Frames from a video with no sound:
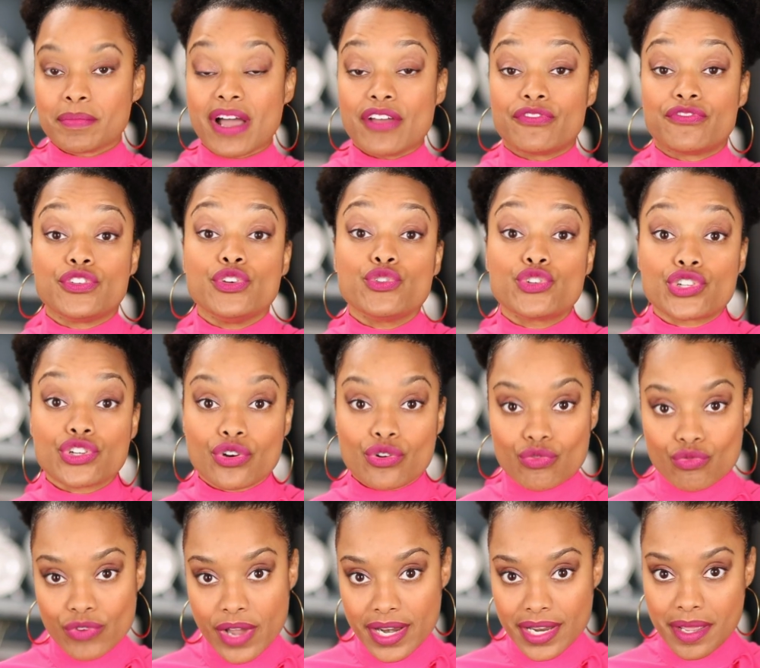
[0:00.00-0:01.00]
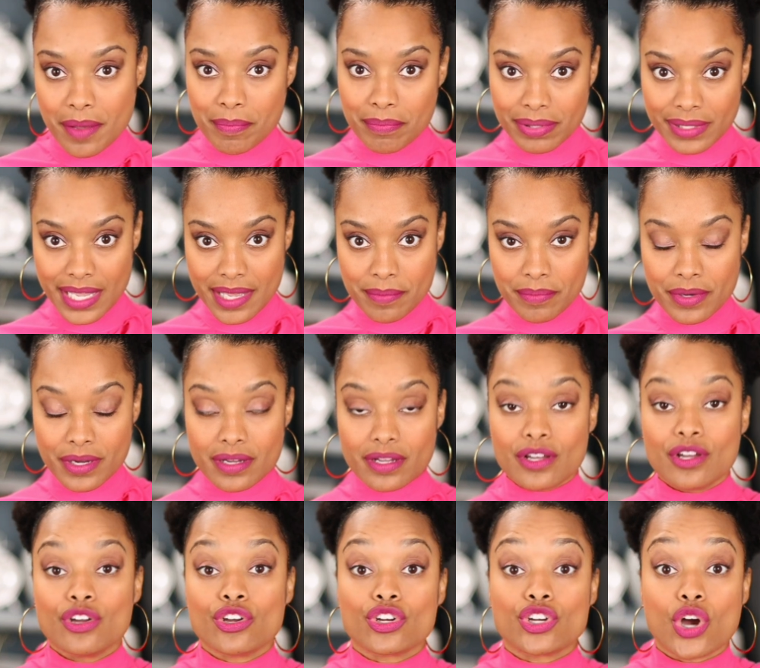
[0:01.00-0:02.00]
my Future Ready Playbook.
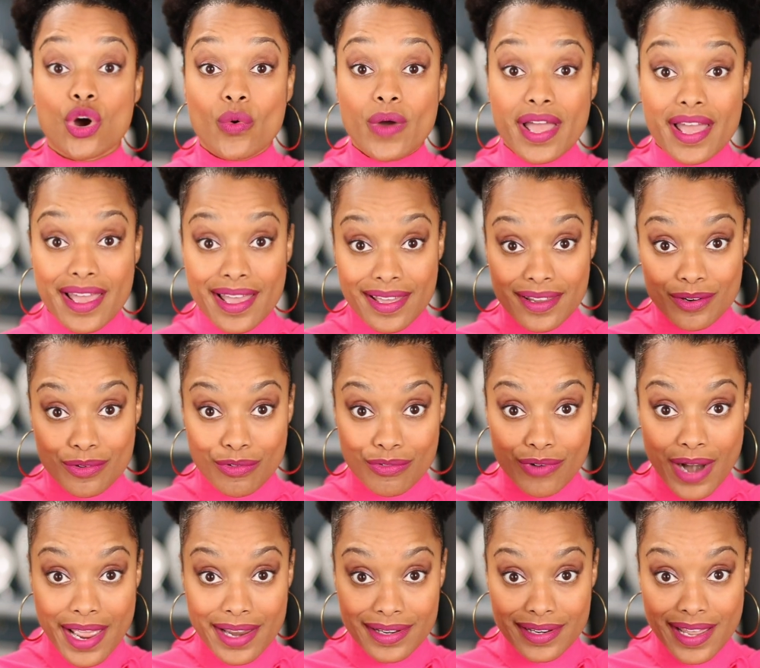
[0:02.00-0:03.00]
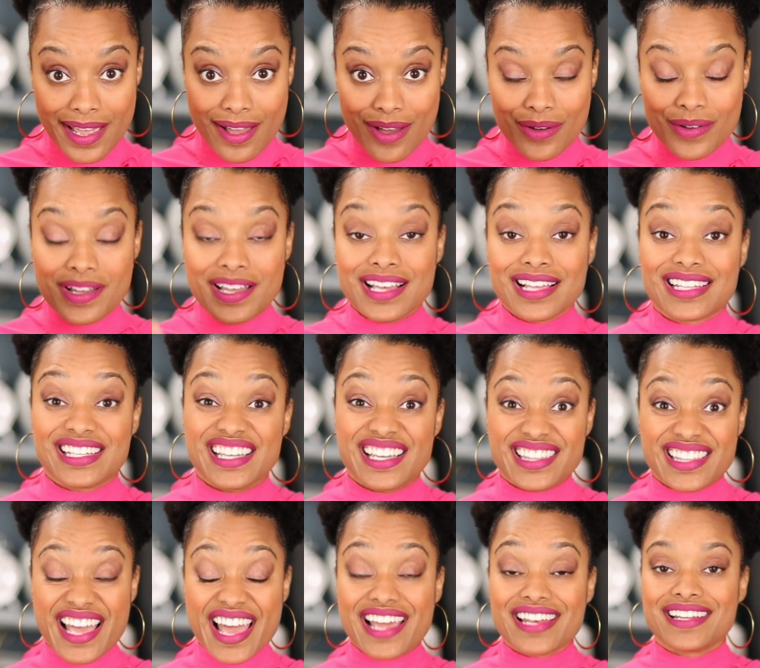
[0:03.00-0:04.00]
Go ahead right now,
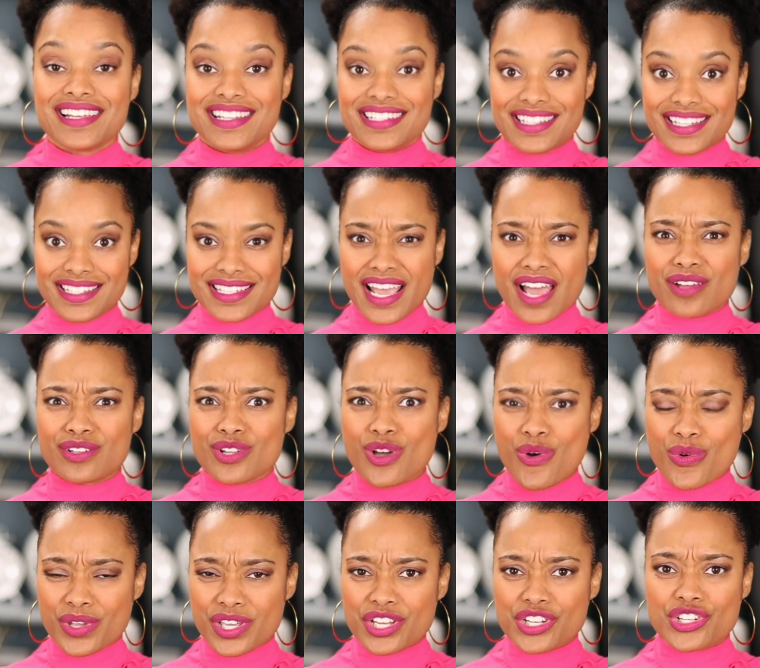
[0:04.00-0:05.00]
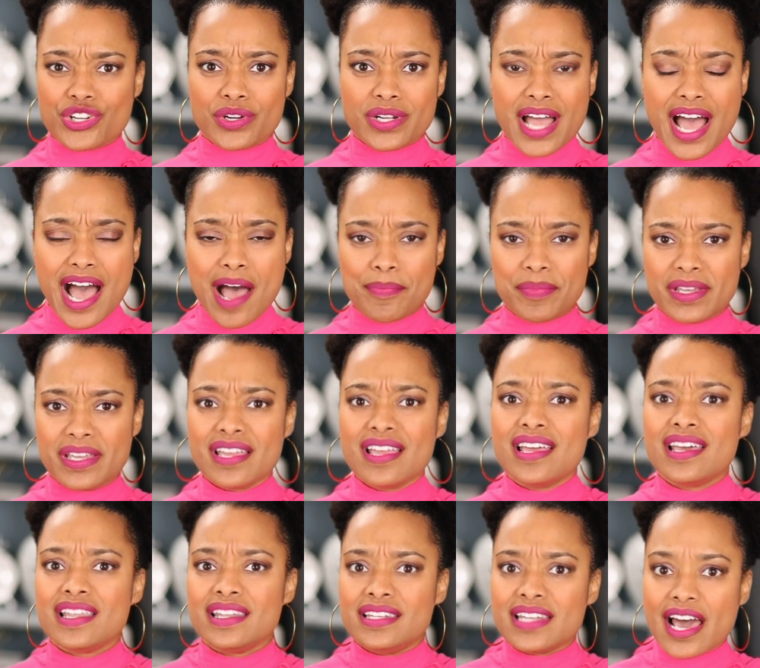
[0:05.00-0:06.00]
click that to download, get your copy.
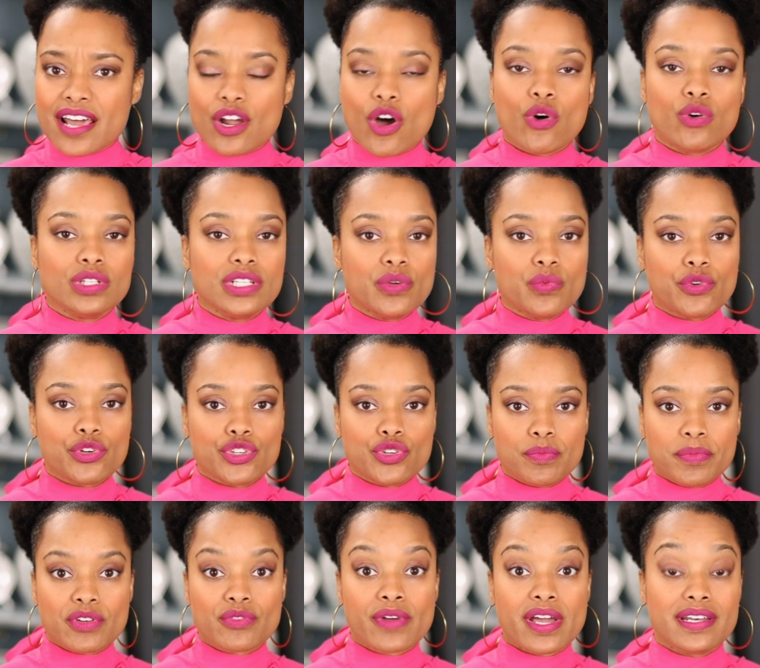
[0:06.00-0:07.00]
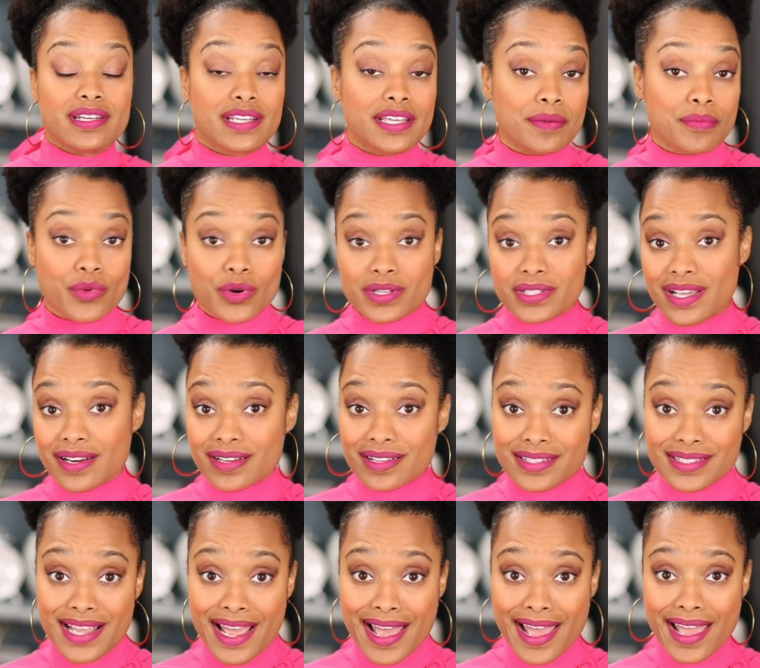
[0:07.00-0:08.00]
Not only will you be ready to get more done in
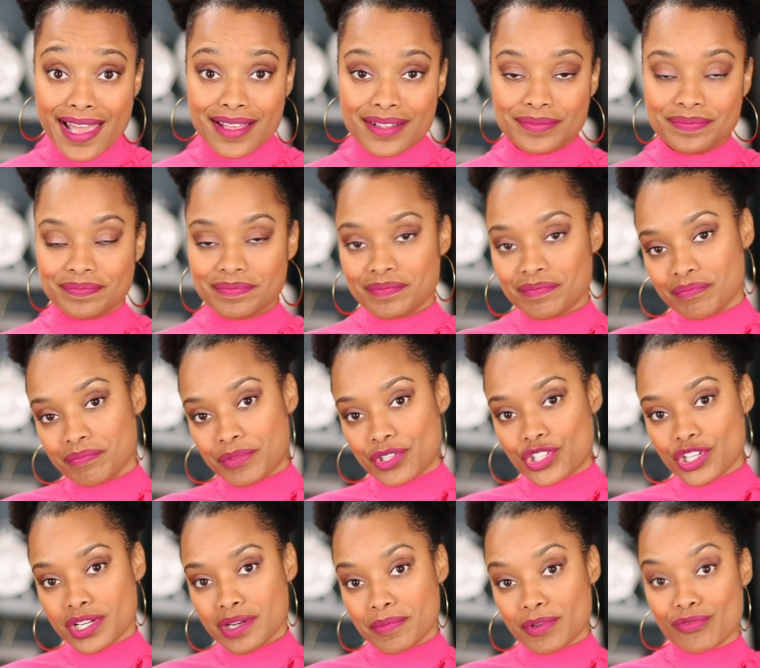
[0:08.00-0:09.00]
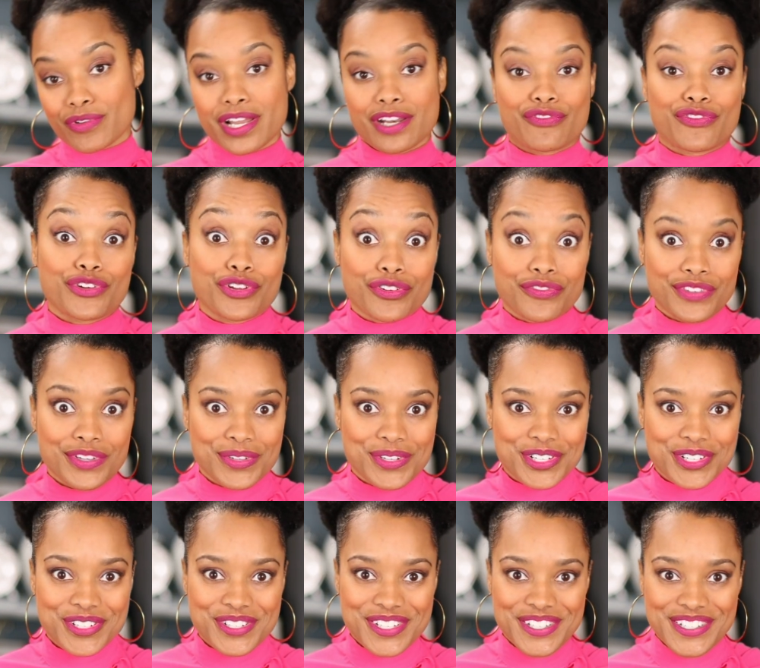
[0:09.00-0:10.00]
a day, but you're going to be ready for your
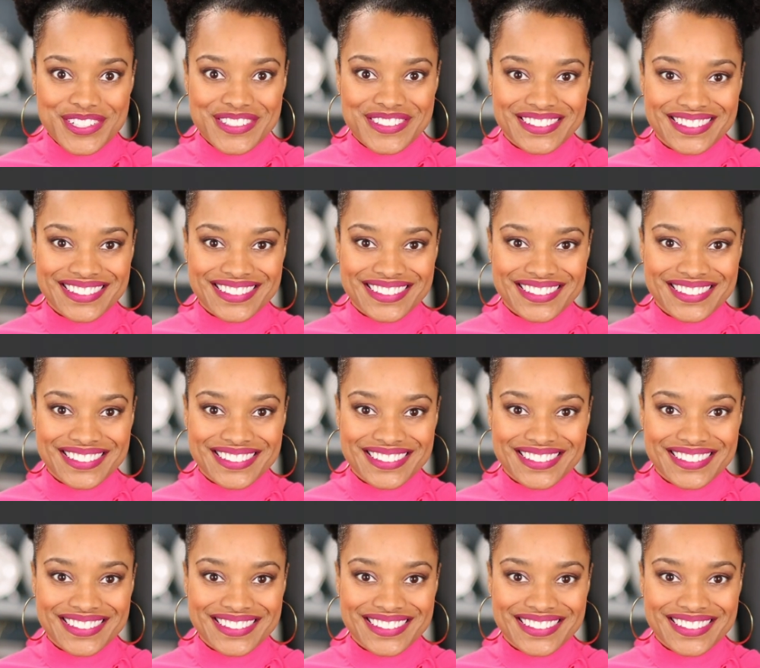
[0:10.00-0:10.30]
future too.